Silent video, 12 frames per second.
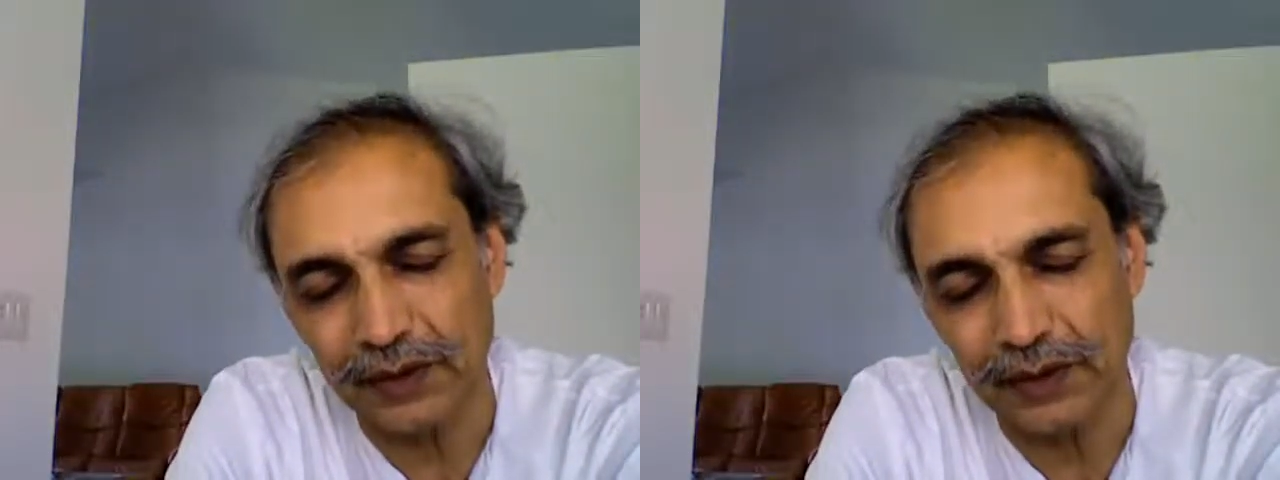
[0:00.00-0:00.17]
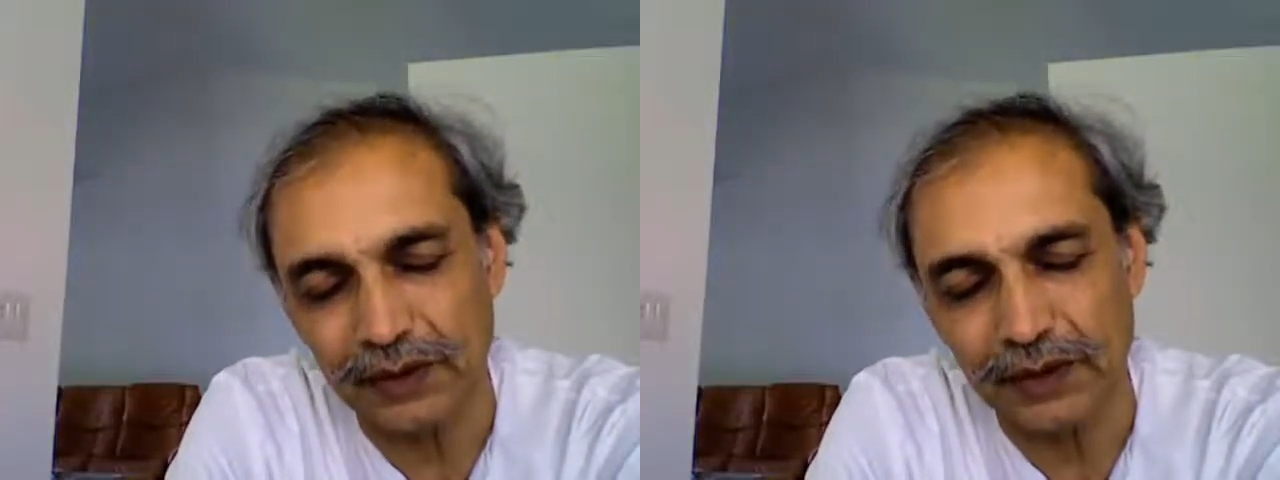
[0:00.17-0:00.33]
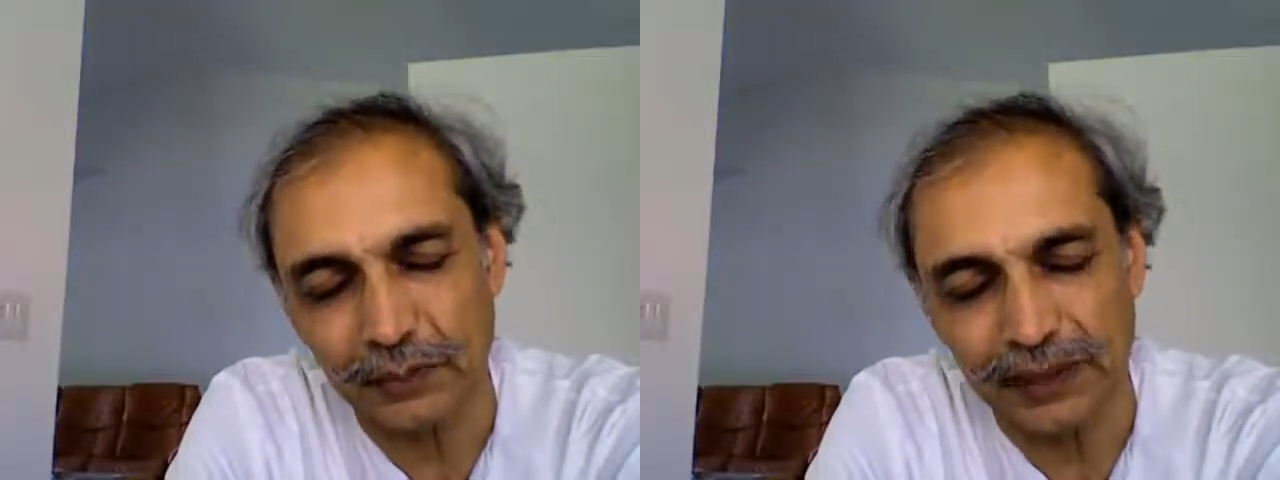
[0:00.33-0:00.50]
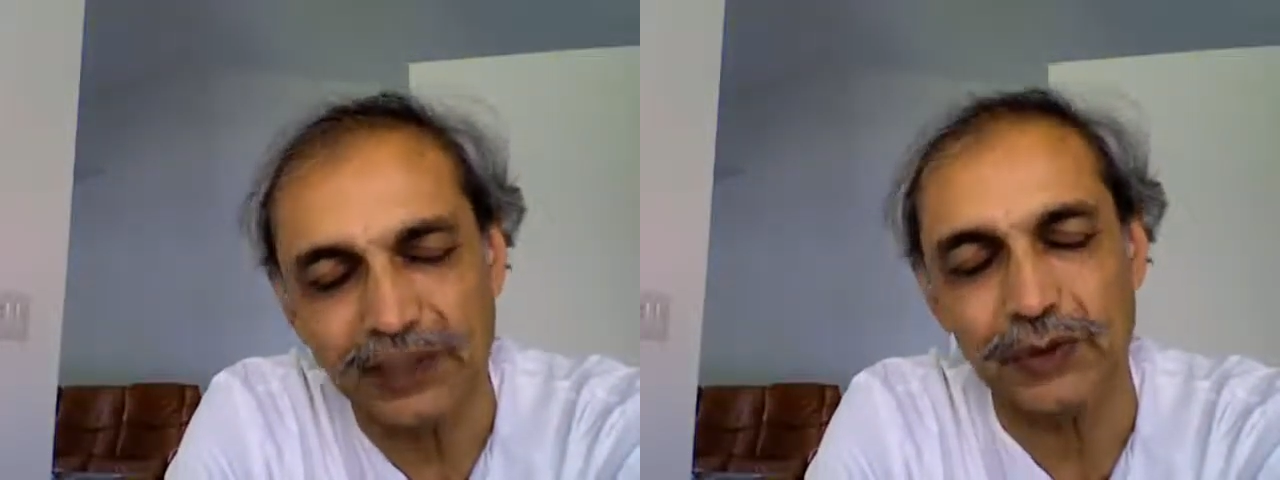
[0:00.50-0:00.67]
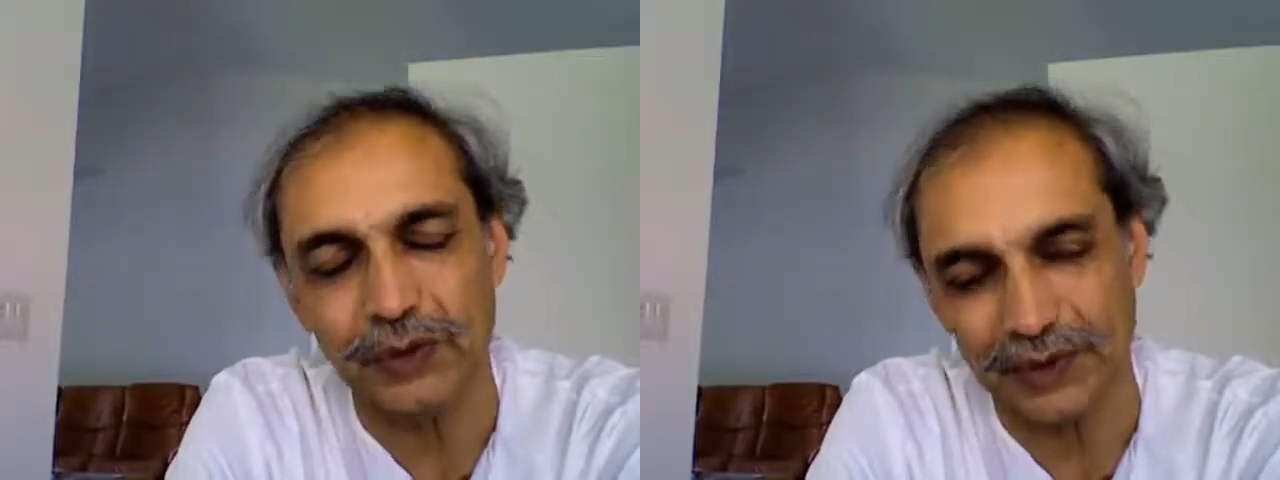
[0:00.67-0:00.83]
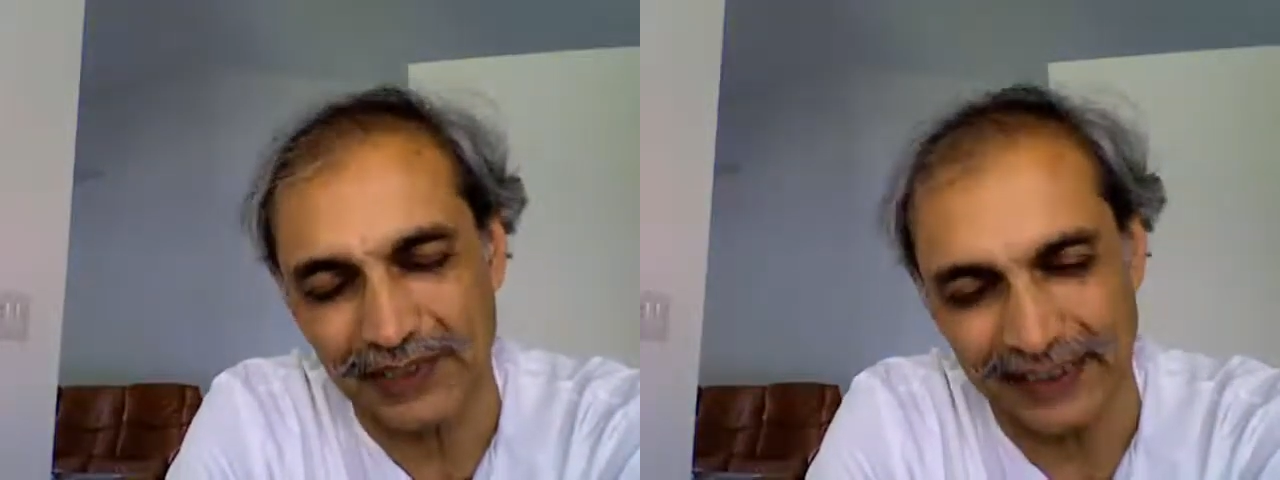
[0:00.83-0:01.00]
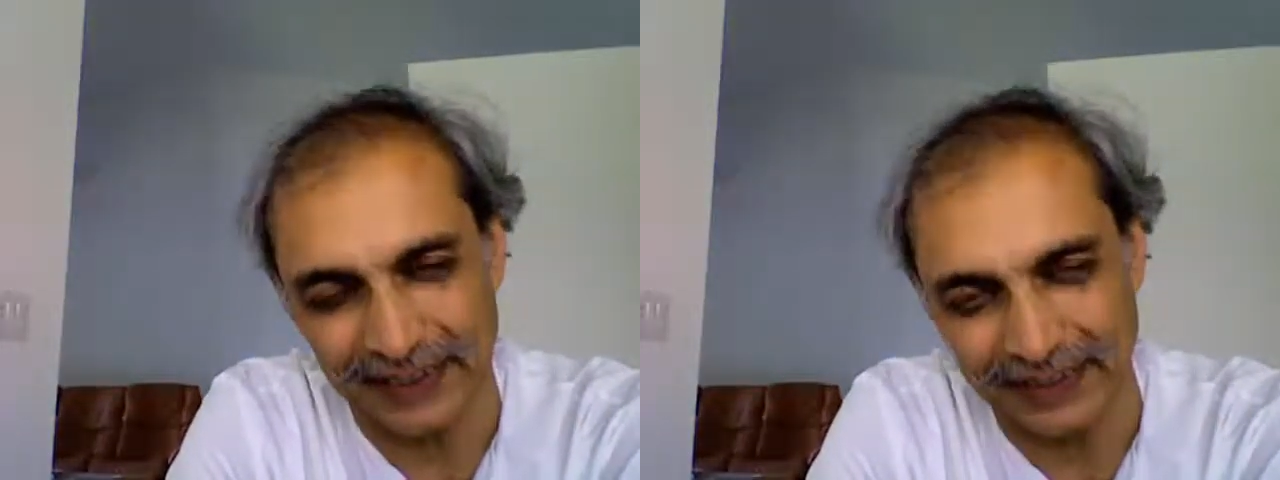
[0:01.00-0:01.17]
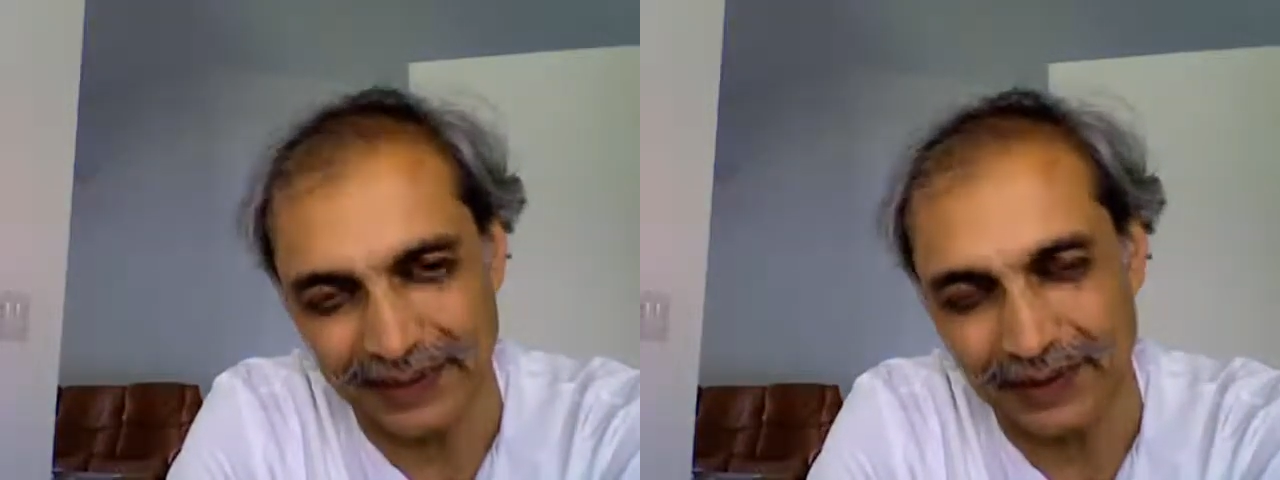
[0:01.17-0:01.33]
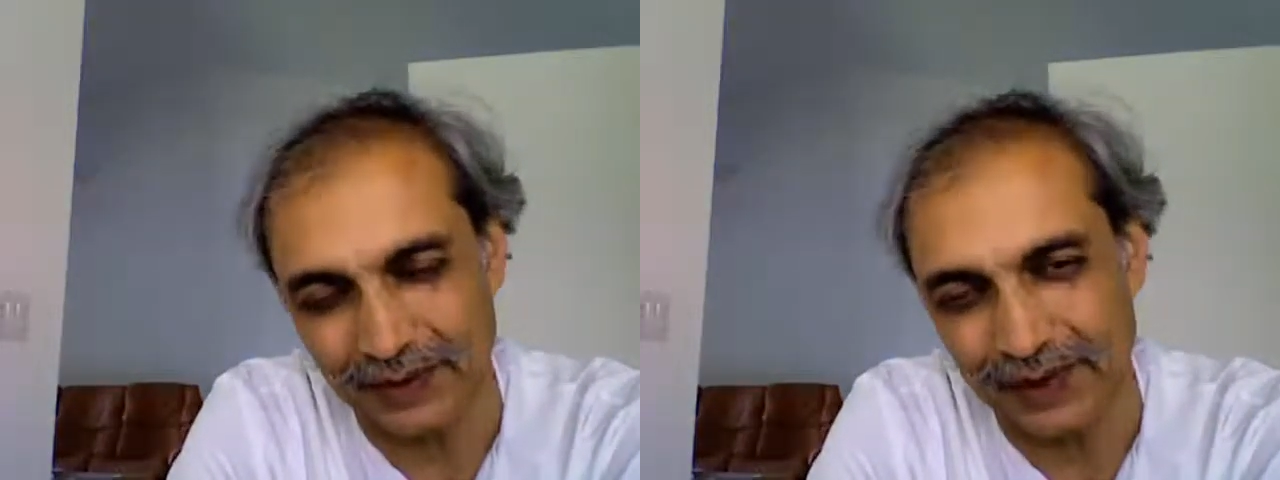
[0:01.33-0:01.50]
in spiritual
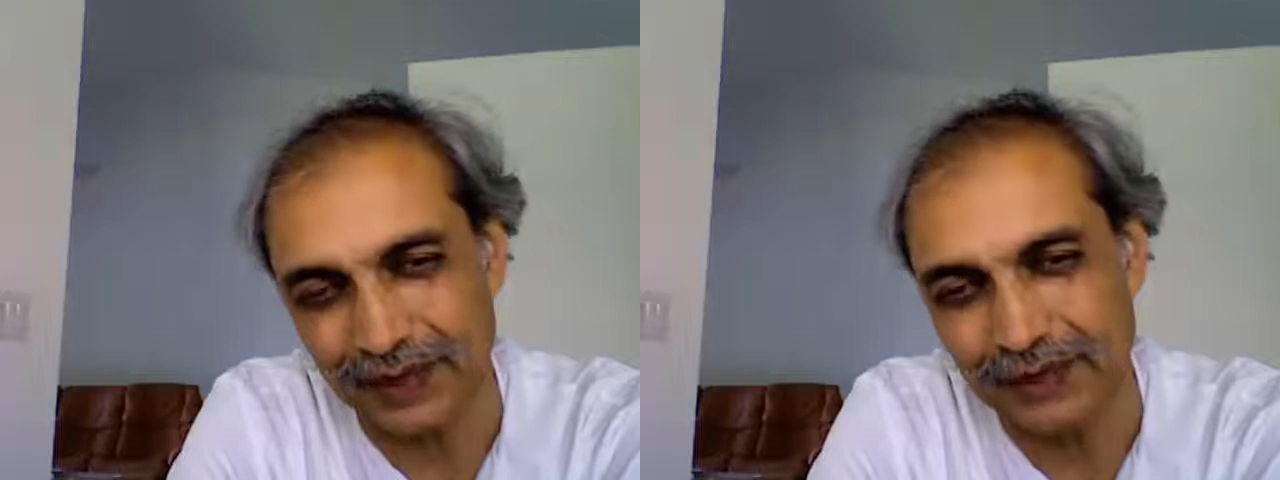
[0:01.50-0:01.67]
sense, you see.